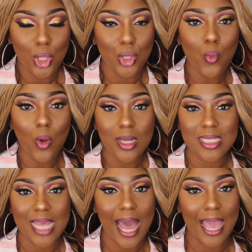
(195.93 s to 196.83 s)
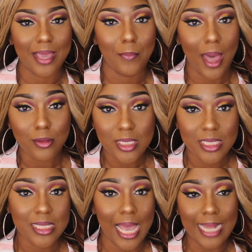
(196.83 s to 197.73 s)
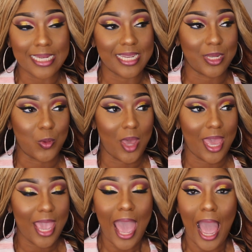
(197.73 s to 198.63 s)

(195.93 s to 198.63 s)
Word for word: You want to hike mountains. I did anyway.